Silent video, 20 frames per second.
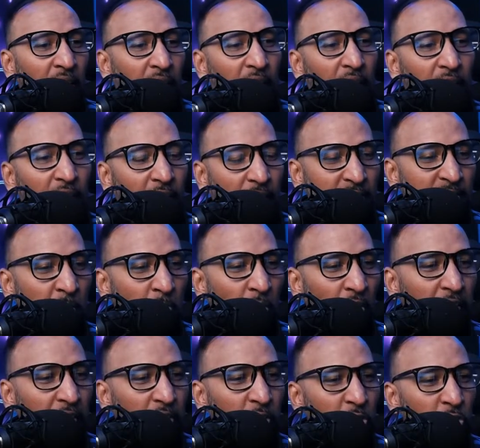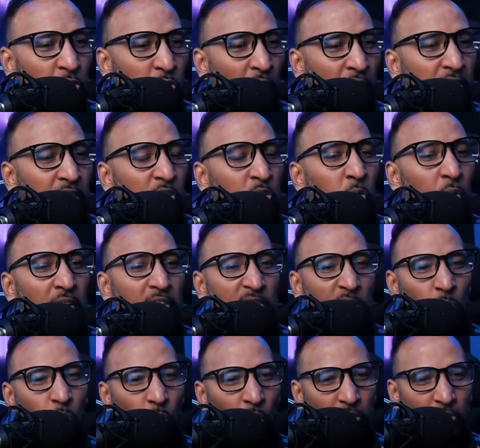I see Molino is trying to create
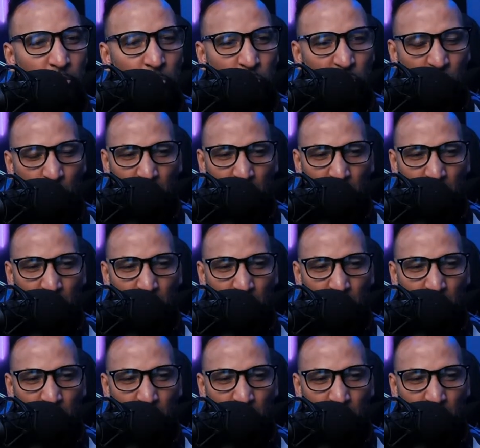some 1-2.